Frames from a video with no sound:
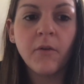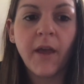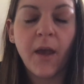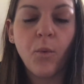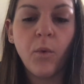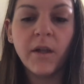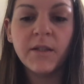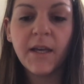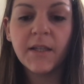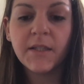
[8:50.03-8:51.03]
Okay,
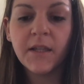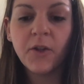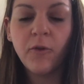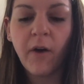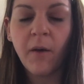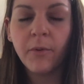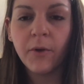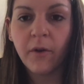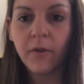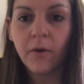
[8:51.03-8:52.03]
once I see that you've
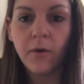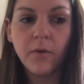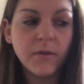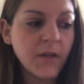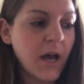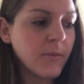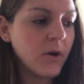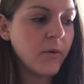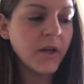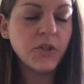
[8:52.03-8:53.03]
uploaded those, I'm
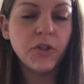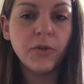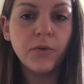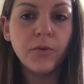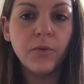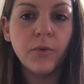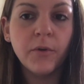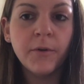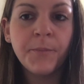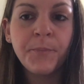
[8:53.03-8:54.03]
going
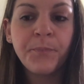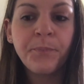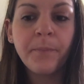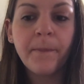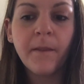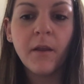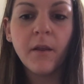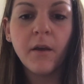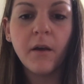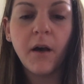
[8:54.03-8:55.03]
to
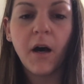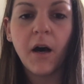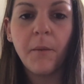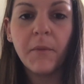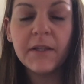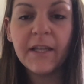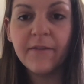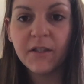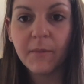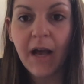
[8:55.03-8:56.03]
um,
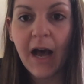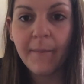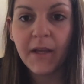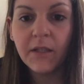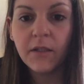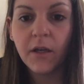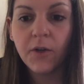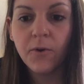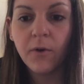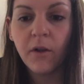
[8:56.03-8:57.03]
leave some comments
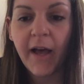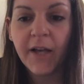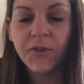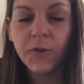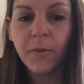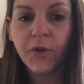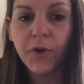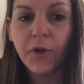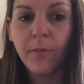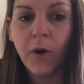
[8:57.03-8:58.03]
on Google Classroom
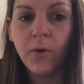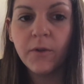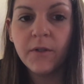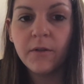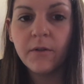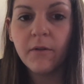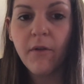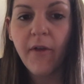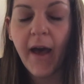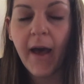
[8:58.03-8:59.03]
under your post
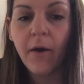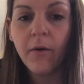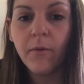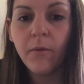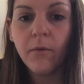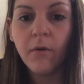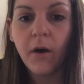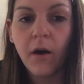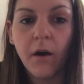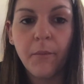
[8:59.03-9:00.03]
that
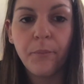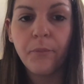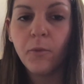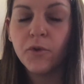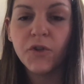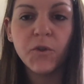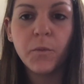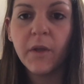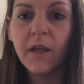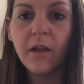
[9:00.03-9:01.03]
um, will
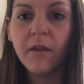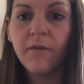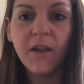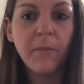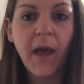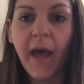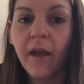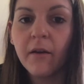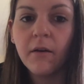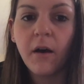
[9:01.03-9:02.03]
just be
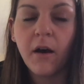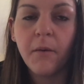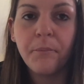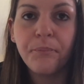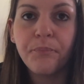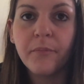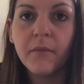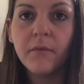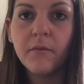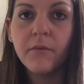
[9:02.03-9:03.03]
feedback. Um,
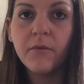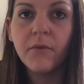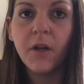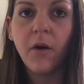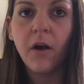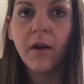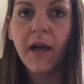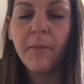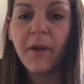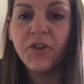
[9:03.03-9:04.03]
you know, I'll
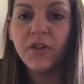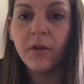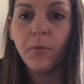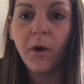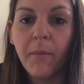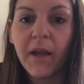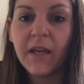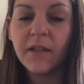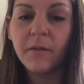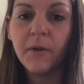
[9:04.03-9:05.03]
kind of mention might
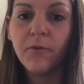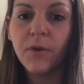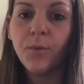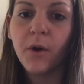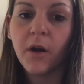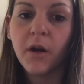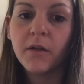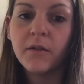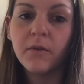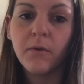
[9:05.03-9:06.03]
need to be
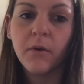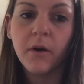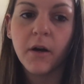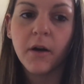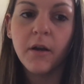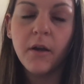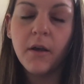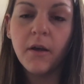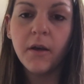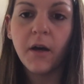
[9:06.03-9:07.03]
reworked or
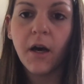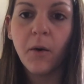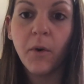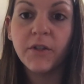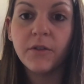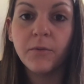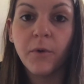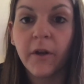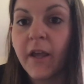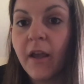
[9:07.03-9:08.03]
uh, what's
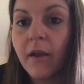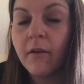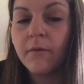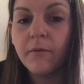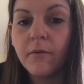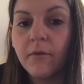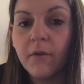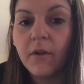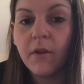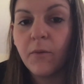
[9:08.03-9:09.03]
working
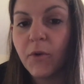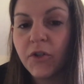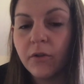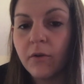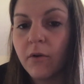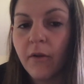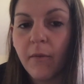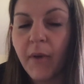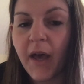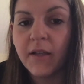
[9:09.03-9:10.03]
in which logo
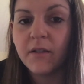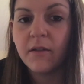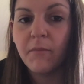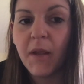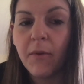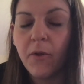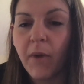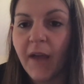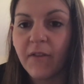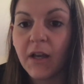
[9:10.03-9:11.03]
the best, and maybe you
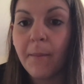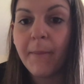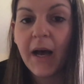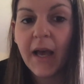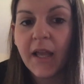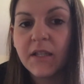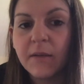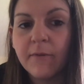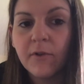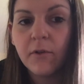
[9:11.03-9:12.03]
might have to combine
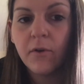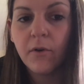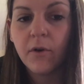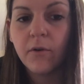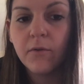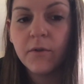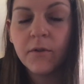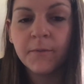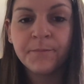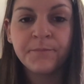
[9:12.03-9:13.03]
some of your logos